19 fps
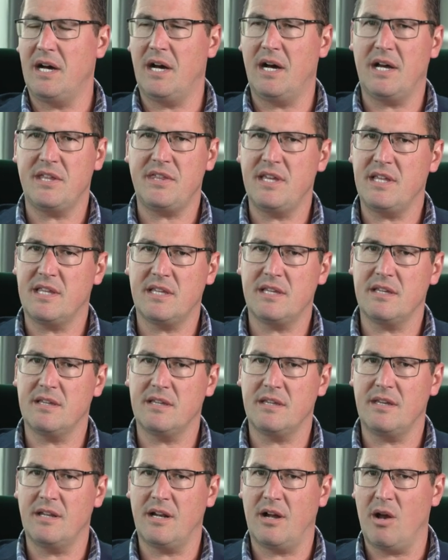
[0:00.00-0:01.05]
I think
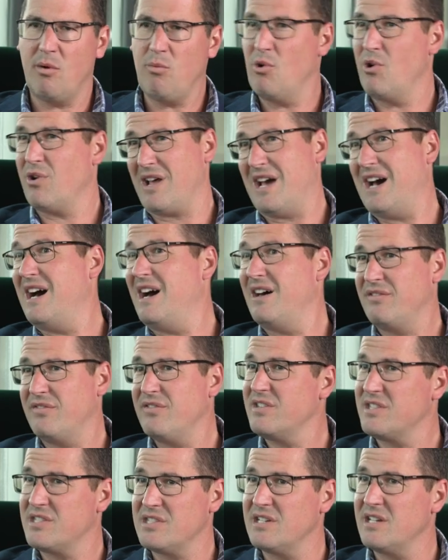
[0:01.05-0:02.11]
you know I work hard
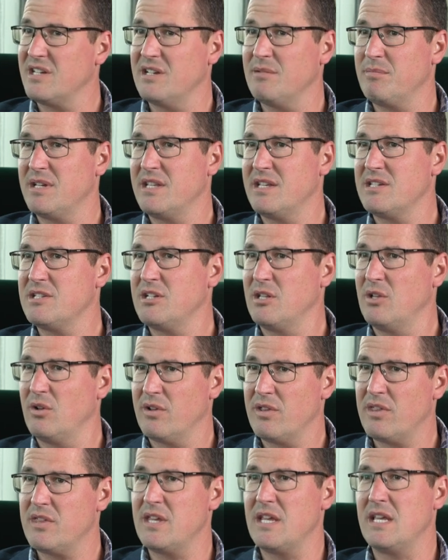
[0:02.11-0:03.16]
for the city. I mean, there's a lot
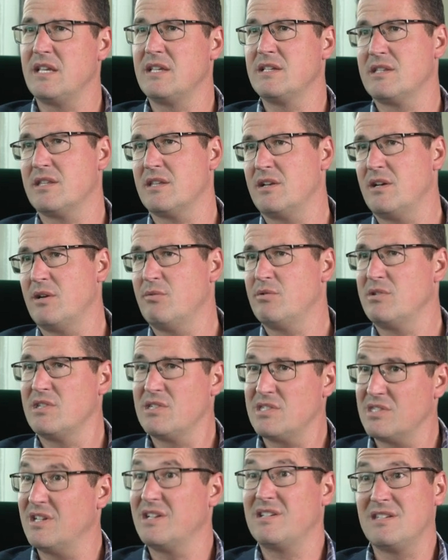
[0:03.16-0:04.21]
of things that I would
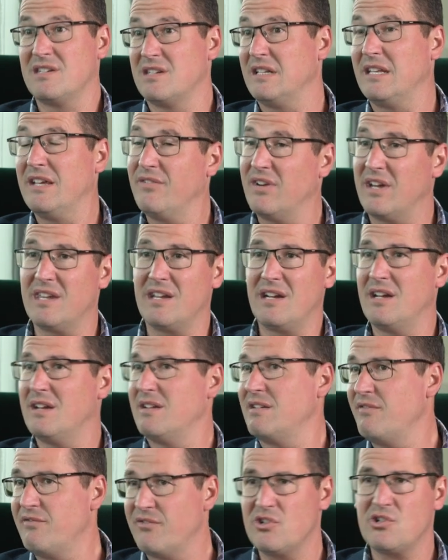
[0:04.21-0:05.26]
just seek to deliver. You know,
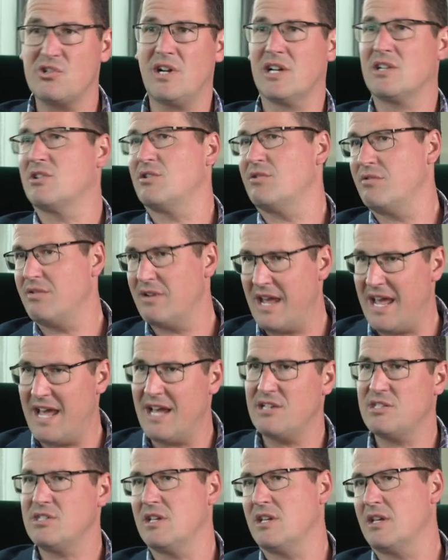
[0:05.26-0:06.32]
infrastructure and
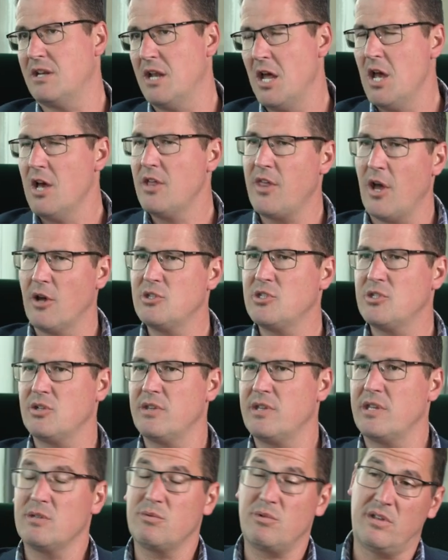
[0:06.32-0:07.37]
housing and those sort
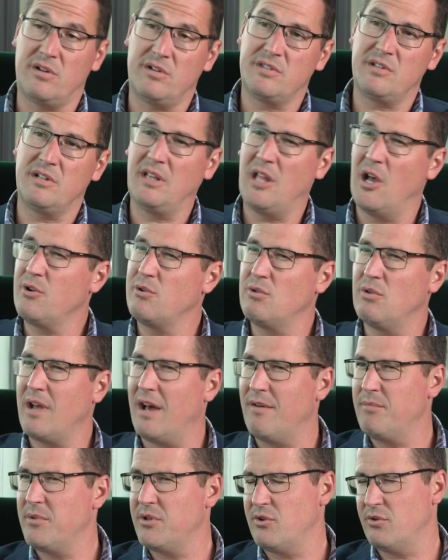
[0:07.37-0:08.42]
of things, whether I was in local
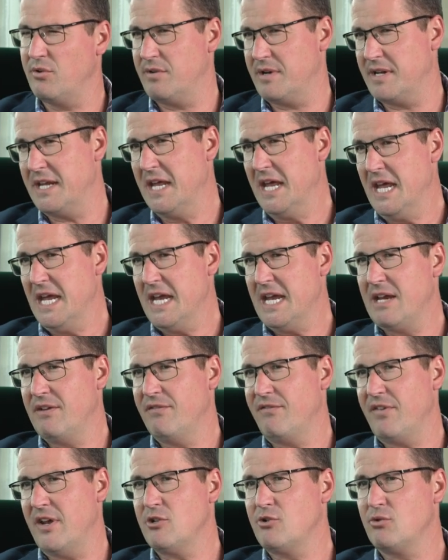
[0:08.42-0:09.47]
government or in in
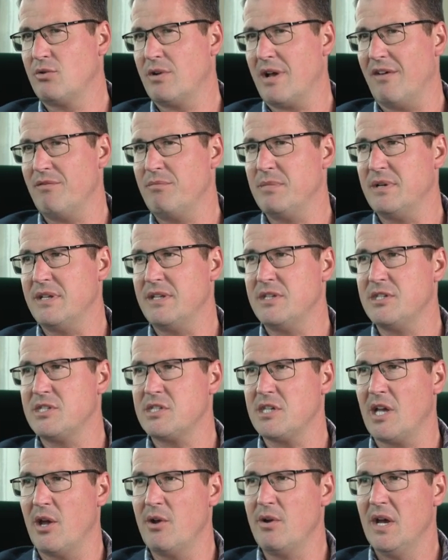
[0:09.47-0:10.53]
federal government. And
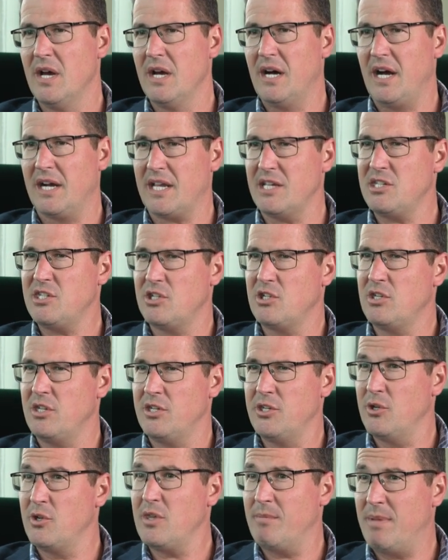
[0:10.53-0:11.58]
so I guess you, you
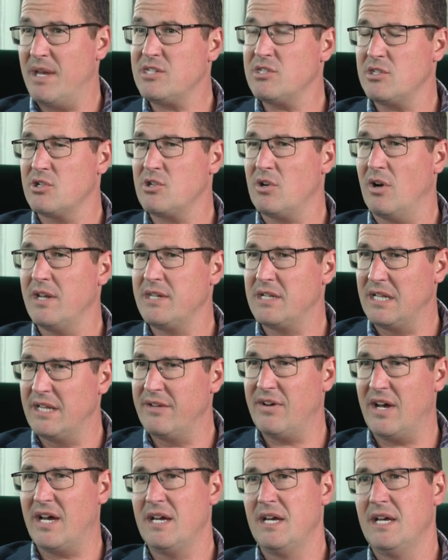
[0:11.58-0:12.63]
do your best to try and
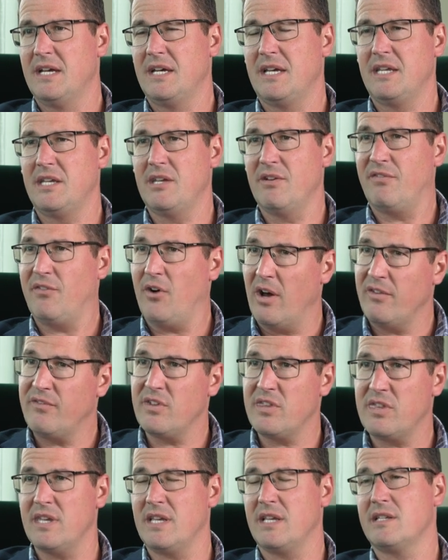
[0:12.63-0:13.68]
deliver. You fight
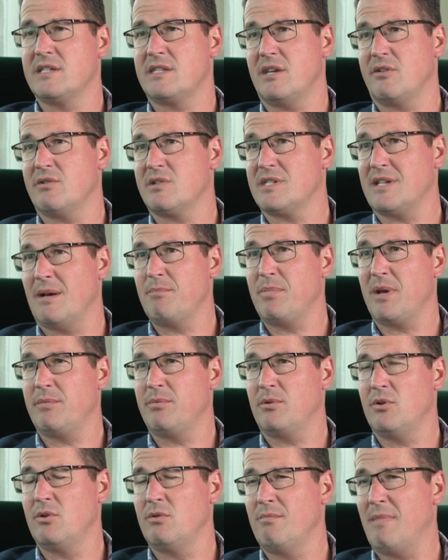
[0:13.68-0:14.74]
for things. There are some
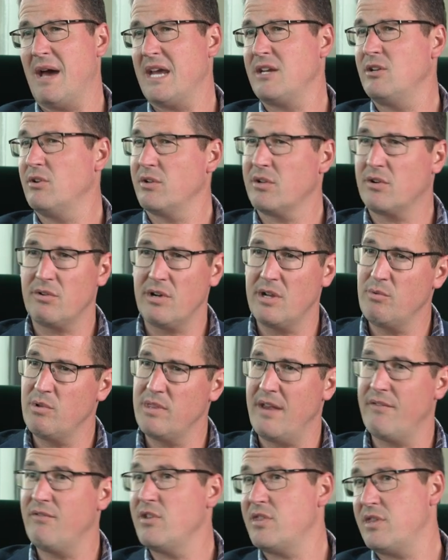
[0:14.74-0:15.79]
people who may not agree with
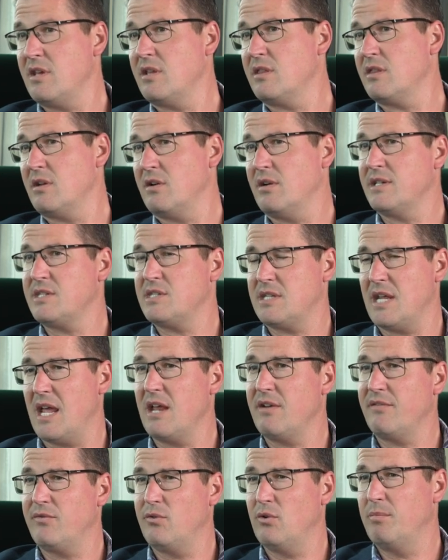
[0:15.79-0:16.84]
everything that I
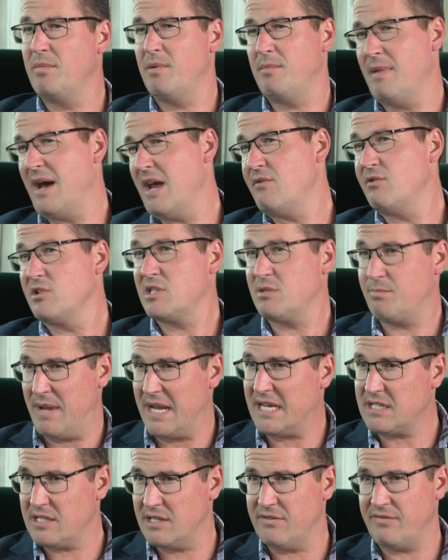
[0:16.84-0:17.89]
stand for, but may
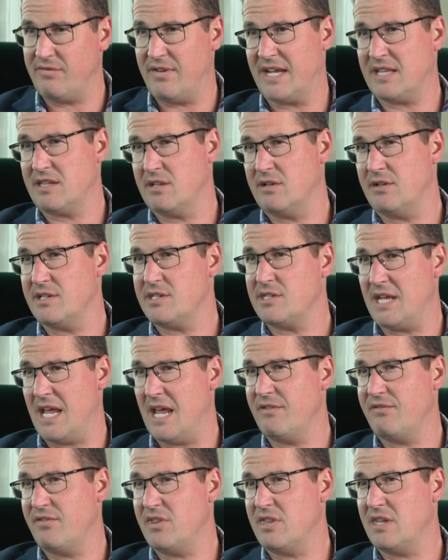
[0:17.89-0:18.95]
respect the fact that I
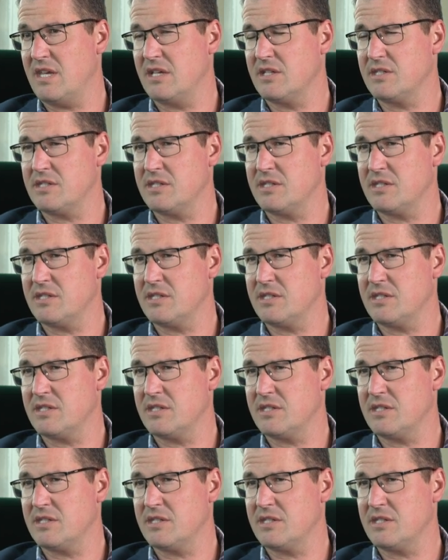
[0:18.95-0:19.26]
stand for things.